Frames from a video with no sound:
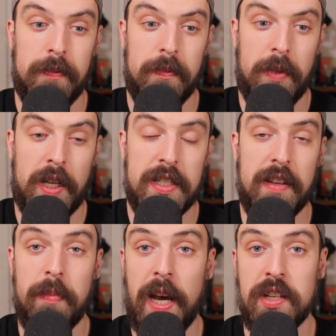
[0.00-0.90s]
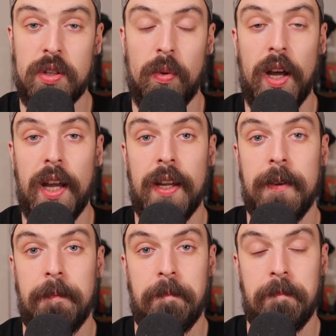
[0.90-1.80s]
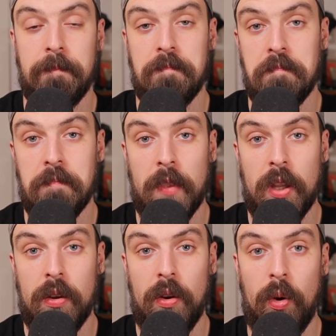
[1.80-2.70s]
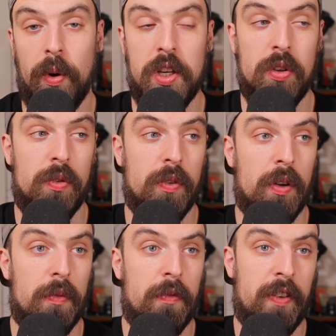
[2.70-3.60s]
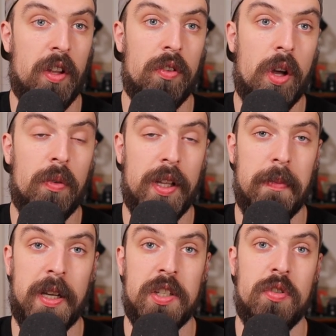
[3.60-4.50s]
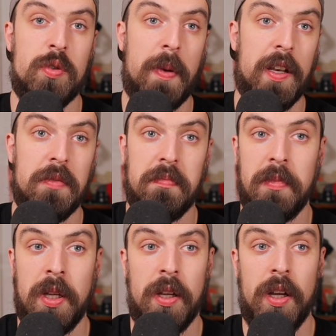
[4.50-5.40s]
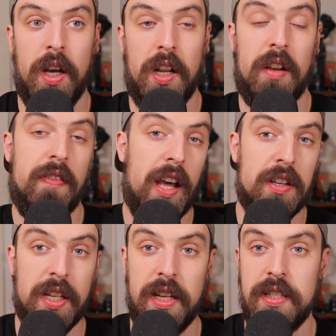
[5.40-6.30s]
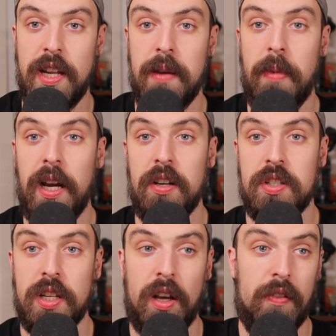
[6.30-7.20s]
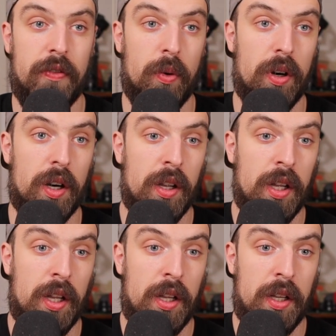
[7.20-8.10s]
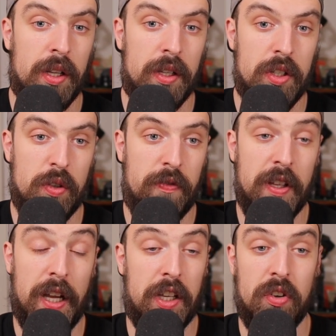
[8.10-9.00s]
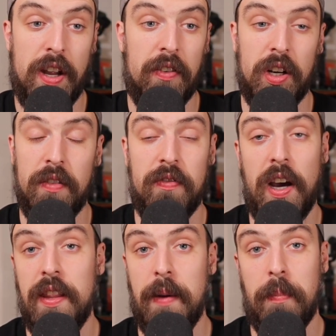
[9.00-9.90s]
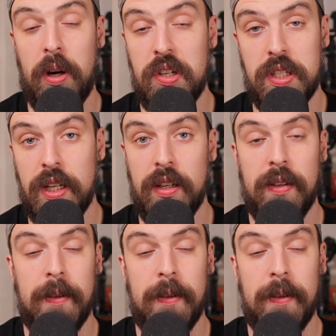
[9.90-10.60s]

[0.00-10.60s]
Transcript: because they've passed away, or when you feel lonely because you spent another Valentine's Day by yourself, or you feel like you're never going to find that person,